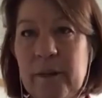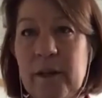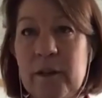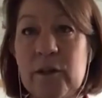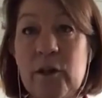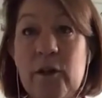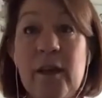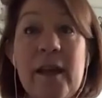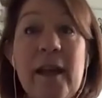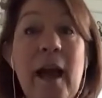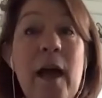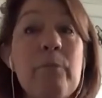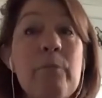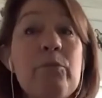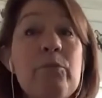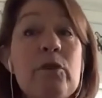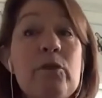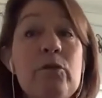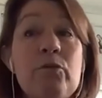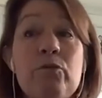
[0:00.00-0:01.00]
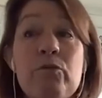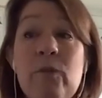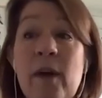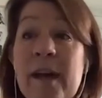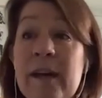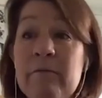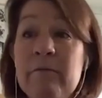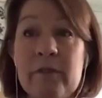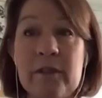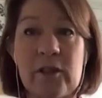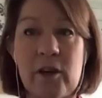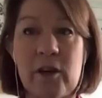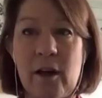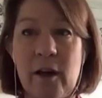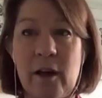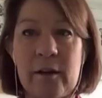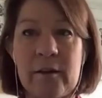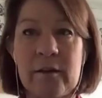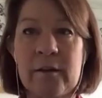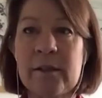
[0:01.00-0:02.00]
So they can bring great
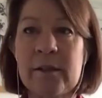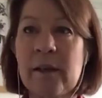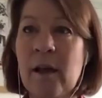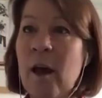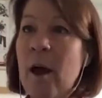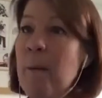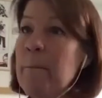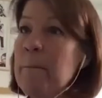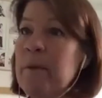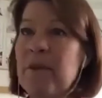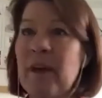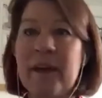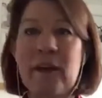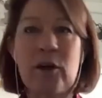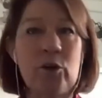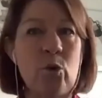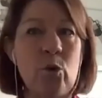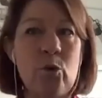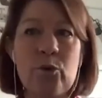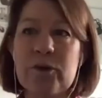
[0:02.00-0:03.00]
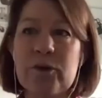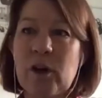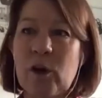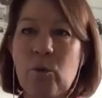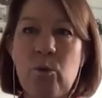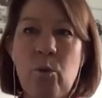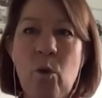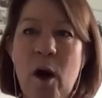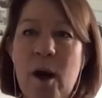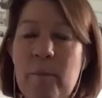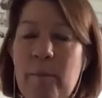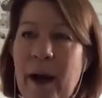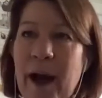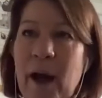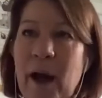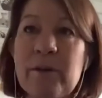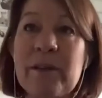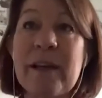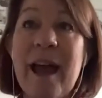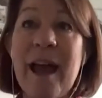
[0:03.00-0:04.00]
returns, but they can also wipe
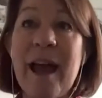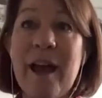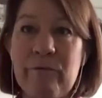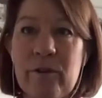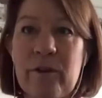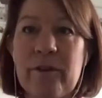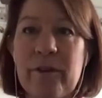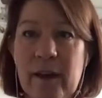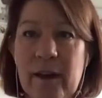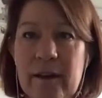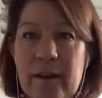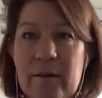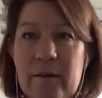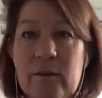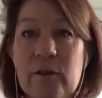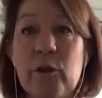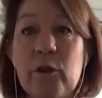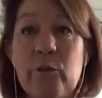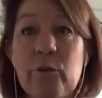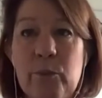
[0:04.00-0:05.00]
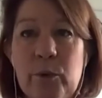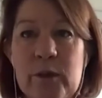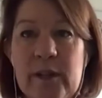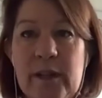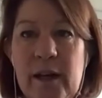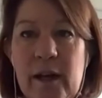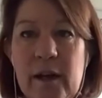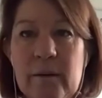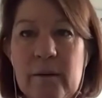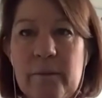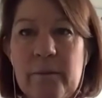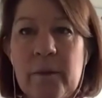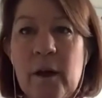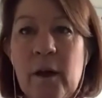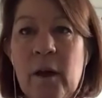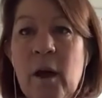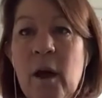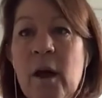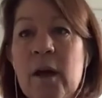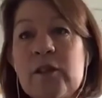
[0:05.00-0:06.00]
out everything that you've put in.
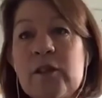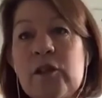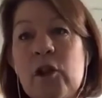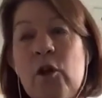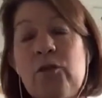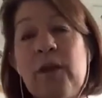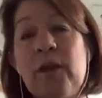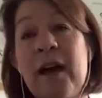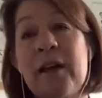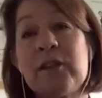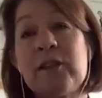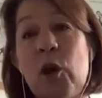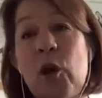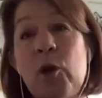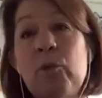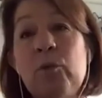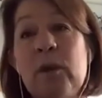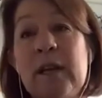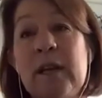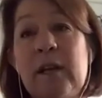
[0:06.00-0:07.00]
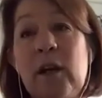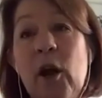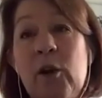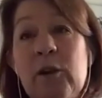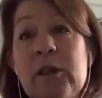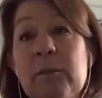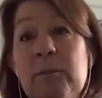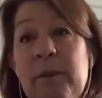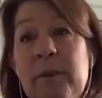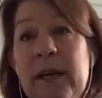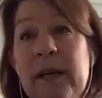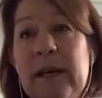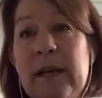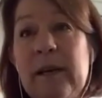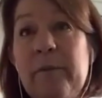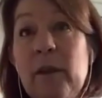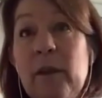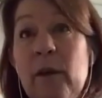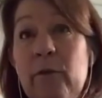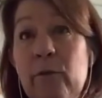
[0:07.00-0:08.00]
So that's only going to
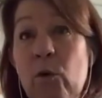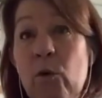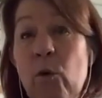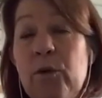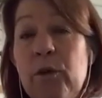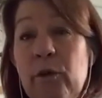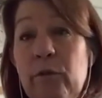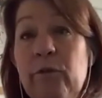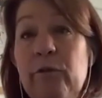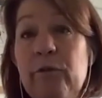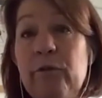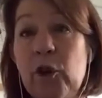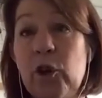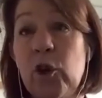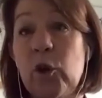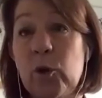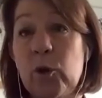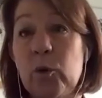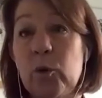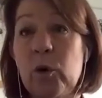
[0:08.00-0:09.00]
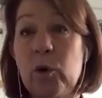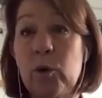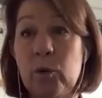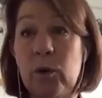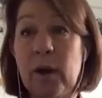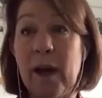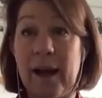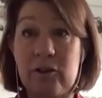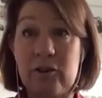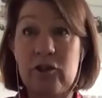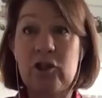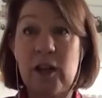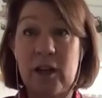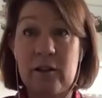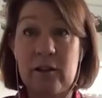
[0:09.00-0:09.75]
be for the few who can